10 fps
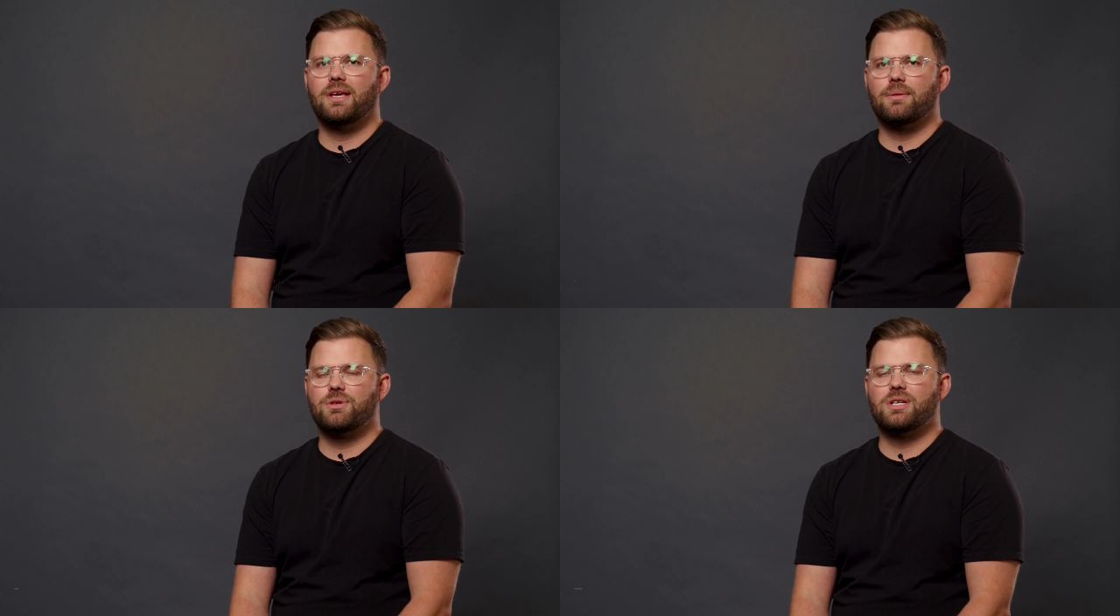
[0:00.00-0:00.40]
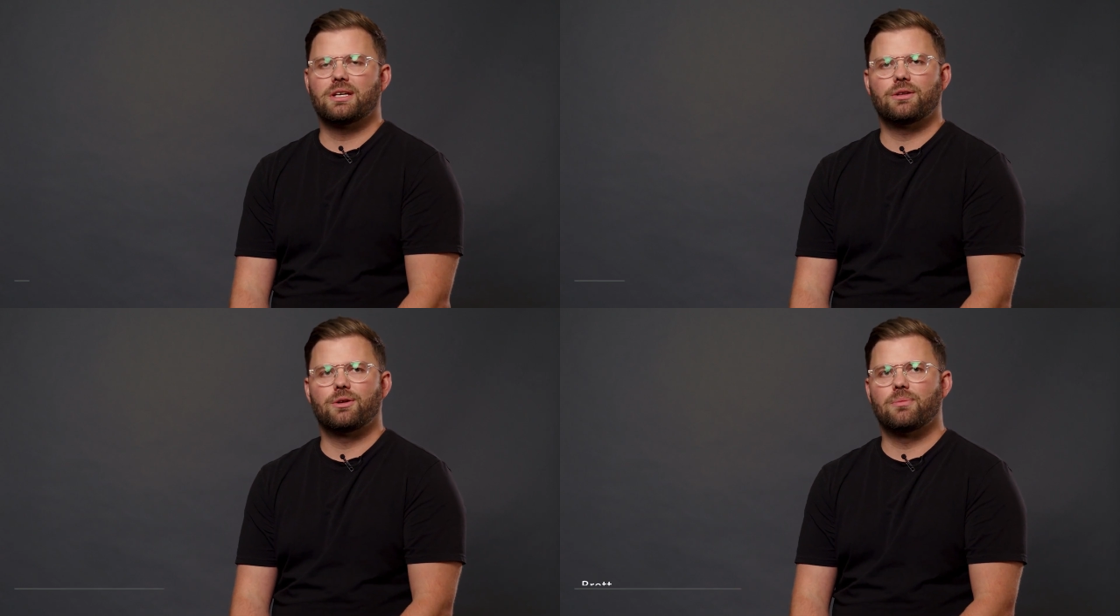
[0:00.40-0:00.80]
in
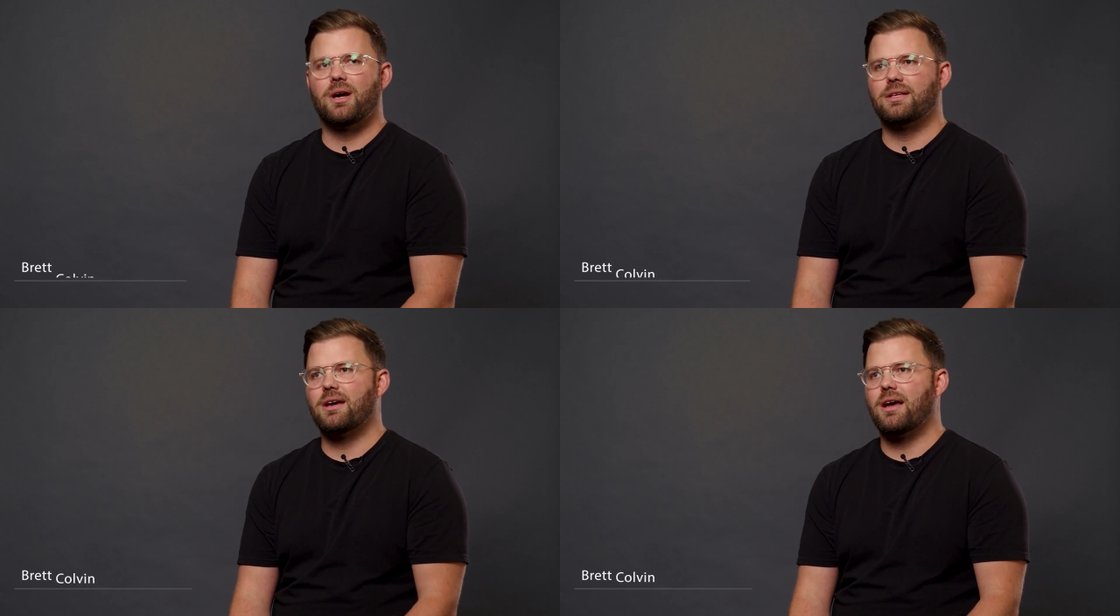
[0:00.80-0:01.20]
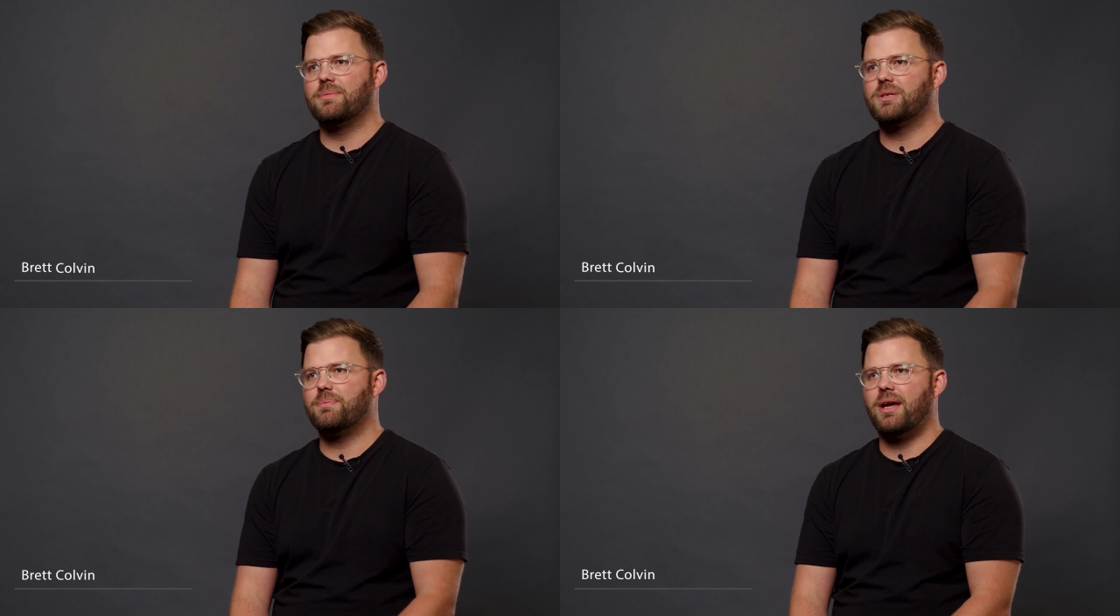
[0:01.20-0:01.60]
particular, my
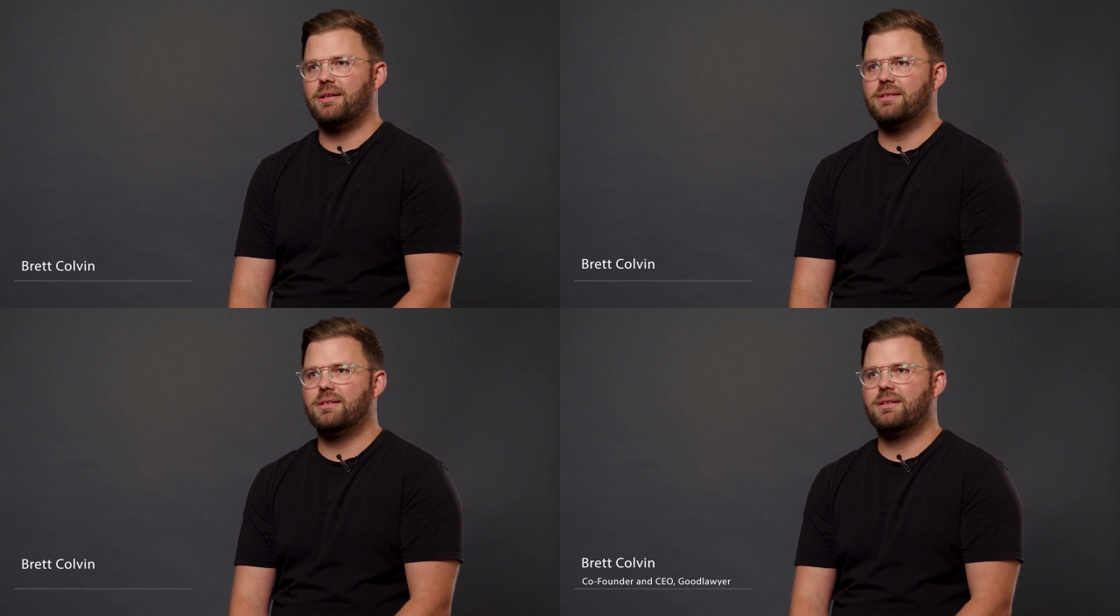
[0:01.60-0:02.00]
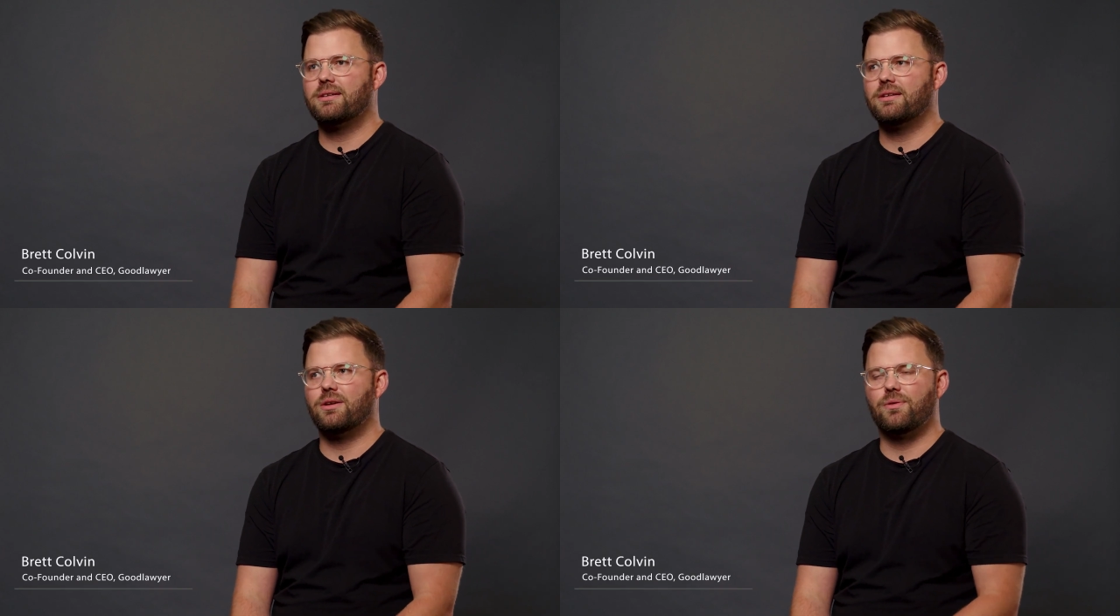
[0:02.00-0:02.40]
time spent,
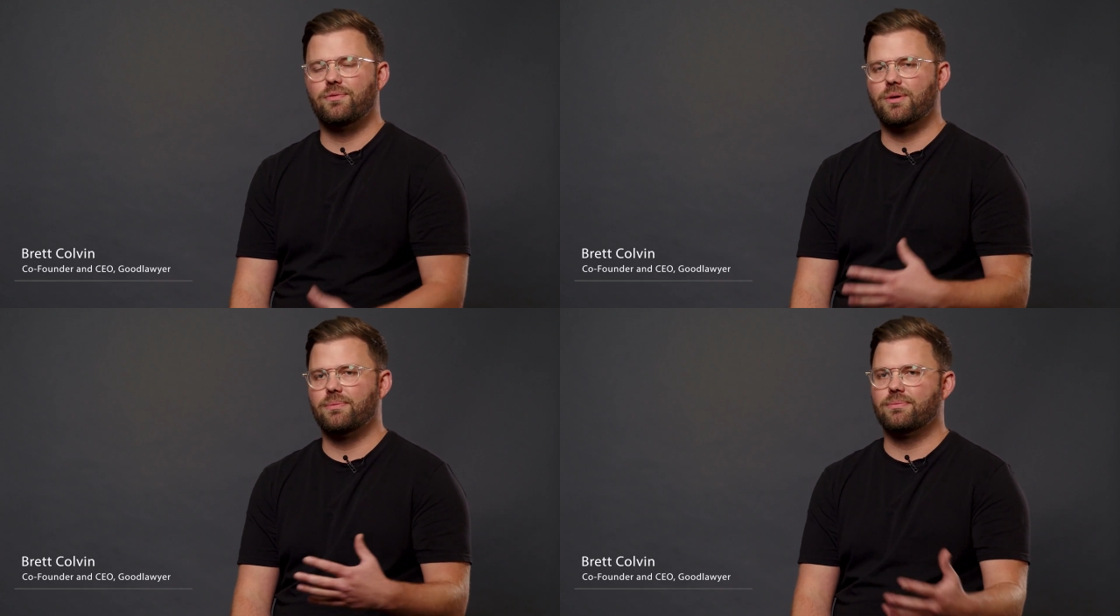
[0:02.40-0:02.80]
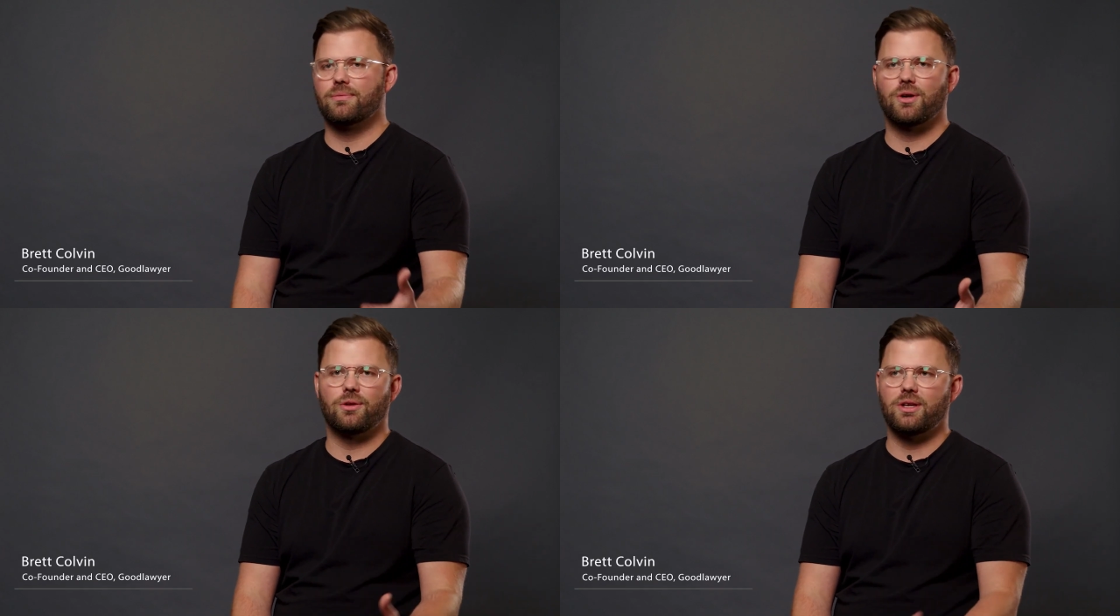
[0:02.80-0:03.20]
you know, from
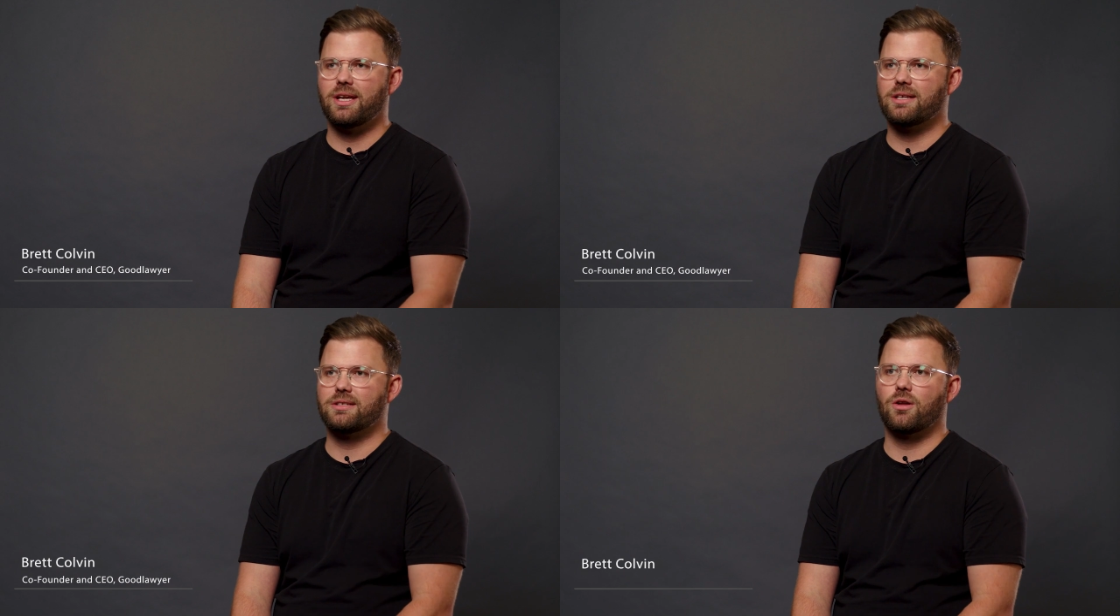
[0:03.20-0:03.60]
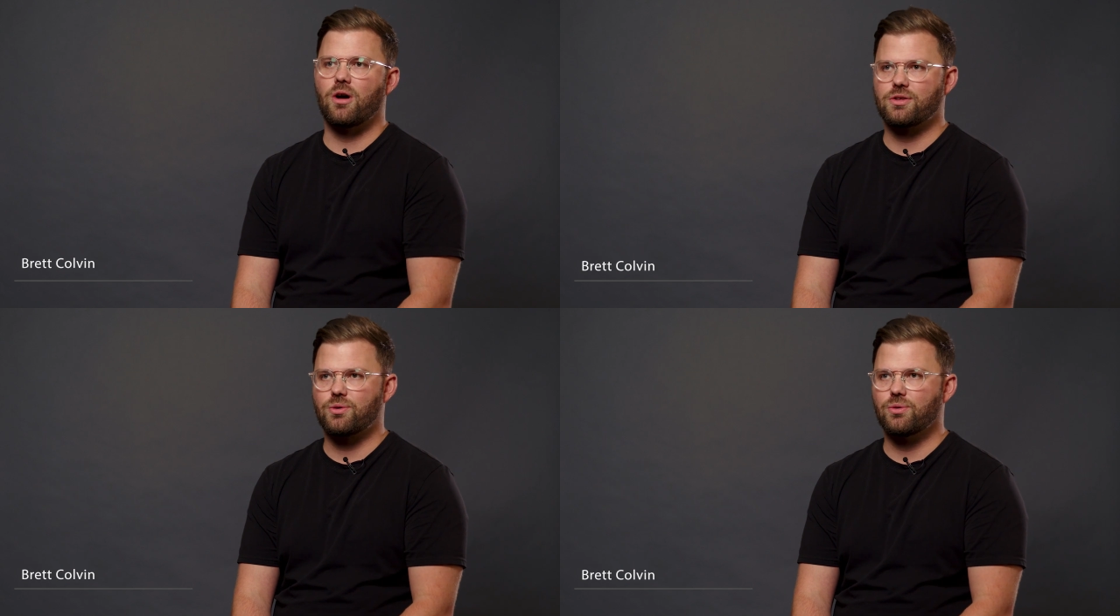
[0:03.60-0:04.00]
early days in
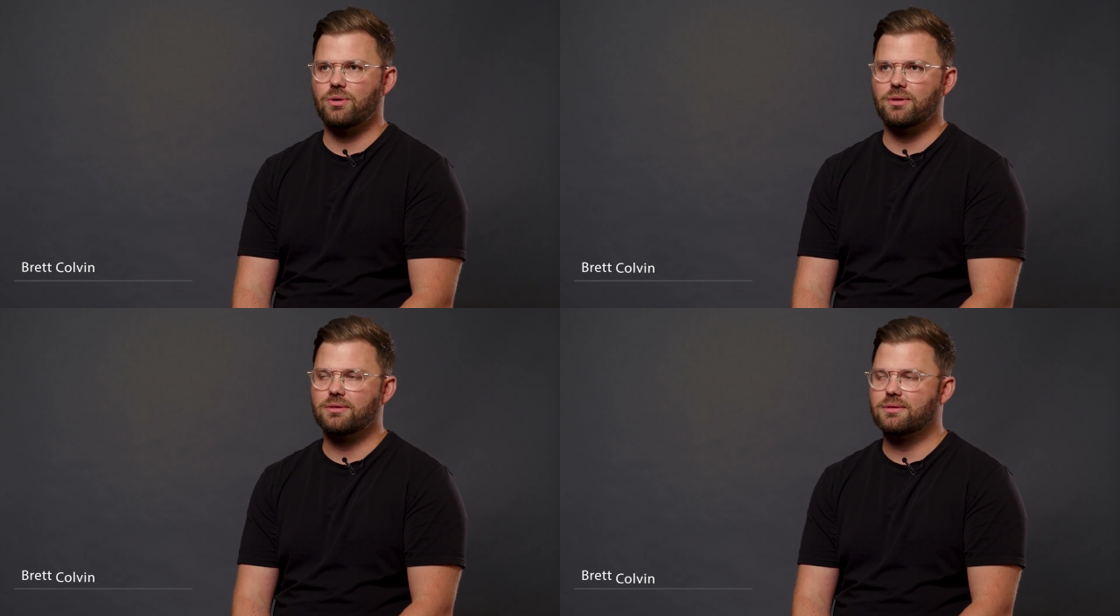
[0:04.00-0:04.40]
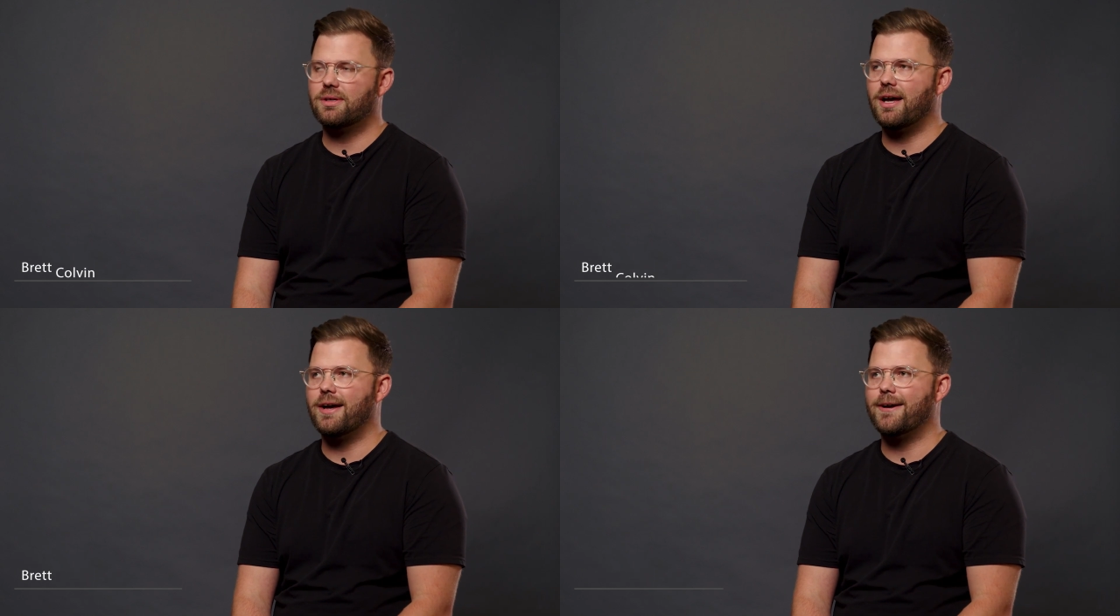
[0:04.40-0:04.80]
law school
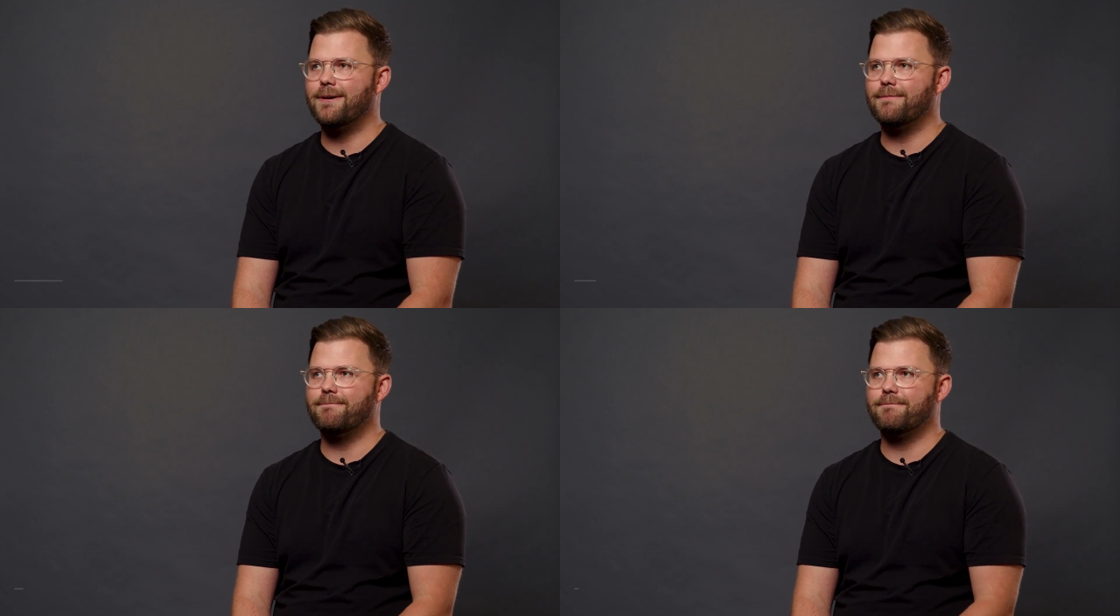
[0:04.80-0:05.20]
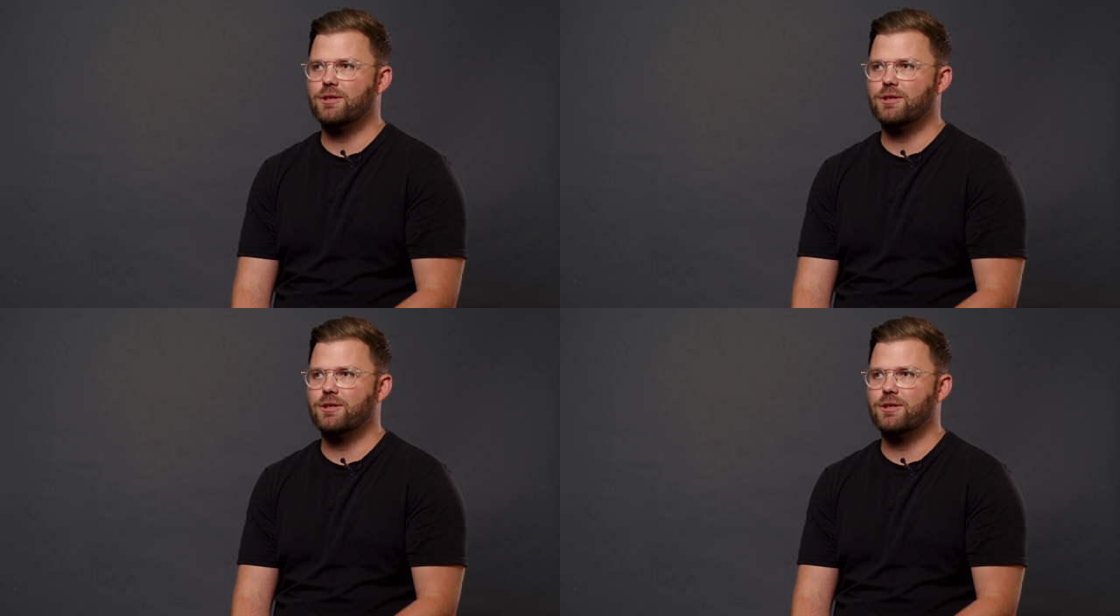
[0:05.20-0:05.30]
um,